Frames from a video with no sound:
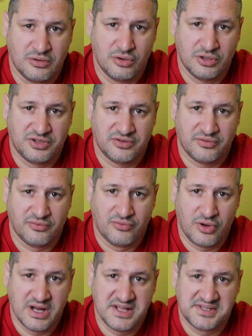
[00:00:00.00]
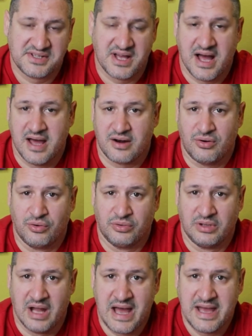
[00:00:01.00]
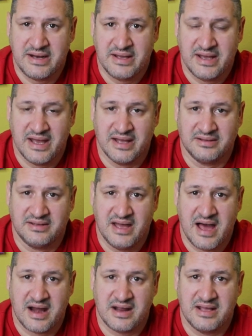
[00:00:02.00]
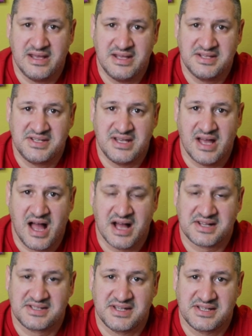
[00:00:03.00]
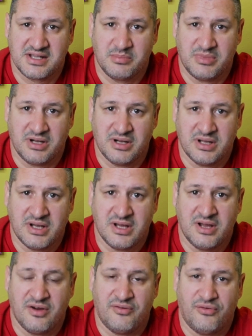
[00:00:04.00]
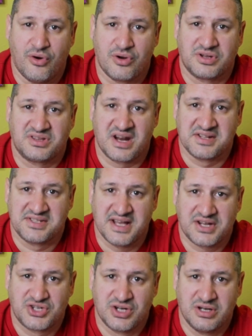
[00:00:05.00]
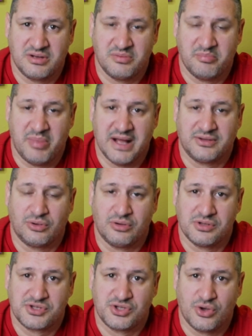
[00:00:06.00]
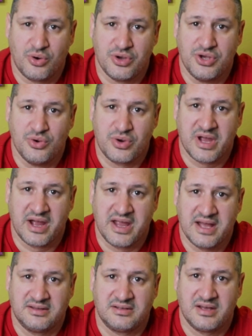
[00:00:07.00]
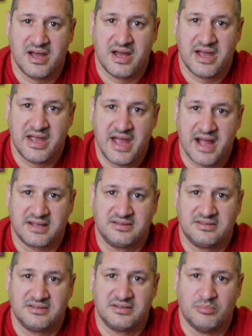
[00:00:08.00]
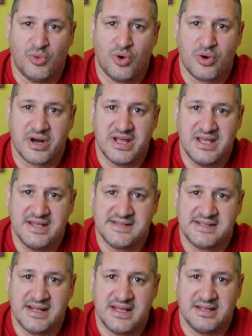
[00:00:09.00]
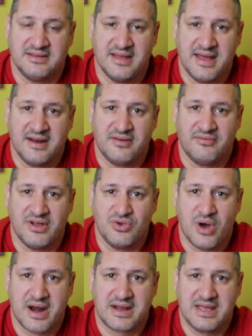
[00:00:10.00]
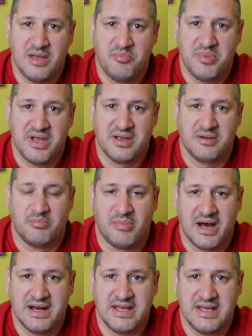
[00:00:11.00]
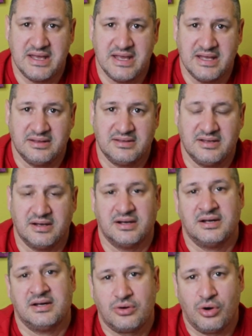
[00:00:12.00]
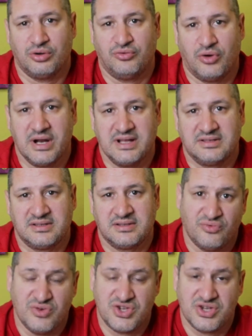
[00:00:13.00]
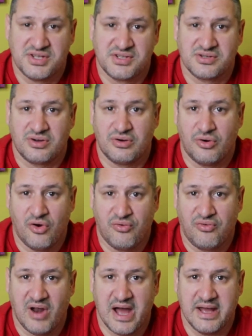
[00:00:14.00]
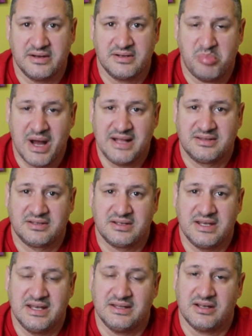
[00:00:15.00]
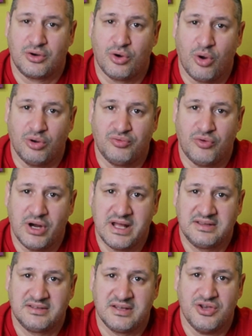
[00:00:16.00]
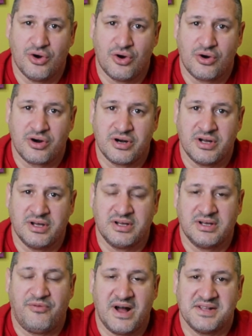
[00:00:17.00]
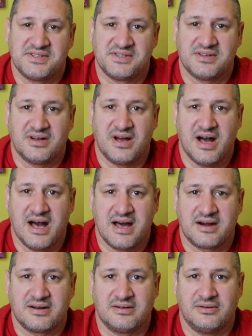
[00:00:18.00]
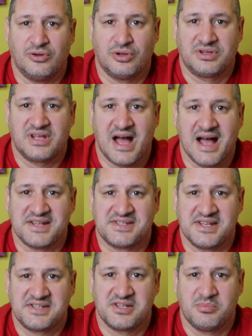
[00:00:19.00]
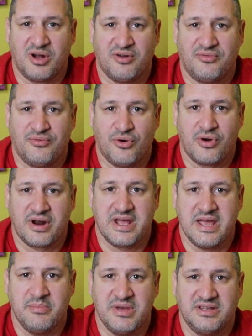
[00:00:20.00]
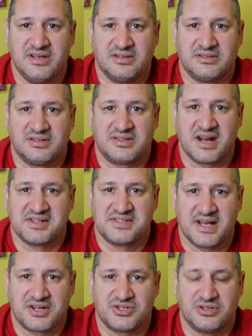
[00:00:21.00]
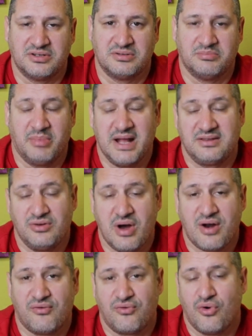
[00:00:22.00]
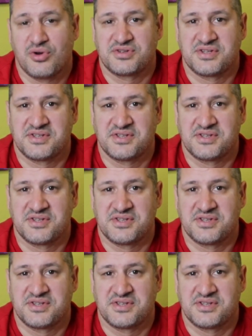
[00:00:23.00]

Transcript: Hot wallets are online and they are easy accessible for transaction, but also you can get hacked more easily than when you are keeping money in the cold wallet, which is offline. But in the cold wallet, your funds are not accessible for immediate transaction. But you are, of course,